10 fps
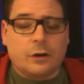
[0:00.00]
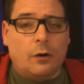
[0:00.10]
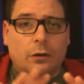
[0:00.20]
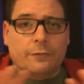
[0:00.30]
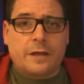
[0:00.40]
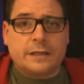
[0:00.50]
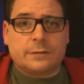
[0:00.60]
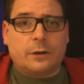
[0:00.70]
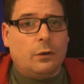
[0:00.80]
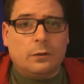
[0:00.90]
All of
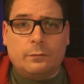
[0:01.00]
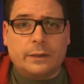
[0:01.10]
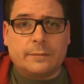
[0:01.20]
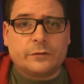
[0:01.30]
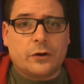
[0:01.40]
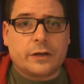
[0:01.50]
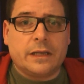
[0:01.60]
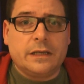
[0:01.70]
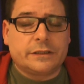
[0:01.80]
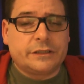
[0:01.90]
what I'm talking
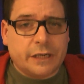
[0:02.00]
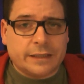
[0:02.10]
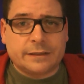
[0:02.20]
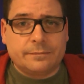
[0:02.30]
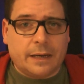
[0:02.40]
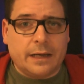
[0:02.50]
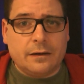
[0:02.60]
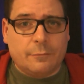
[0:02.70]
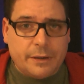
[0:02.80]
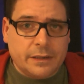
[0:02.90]
here is just
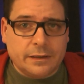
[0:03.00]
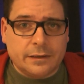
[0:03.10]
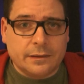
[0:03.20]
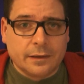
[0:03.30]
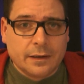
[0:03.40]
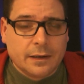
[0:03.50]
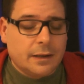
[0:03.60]
my opinion,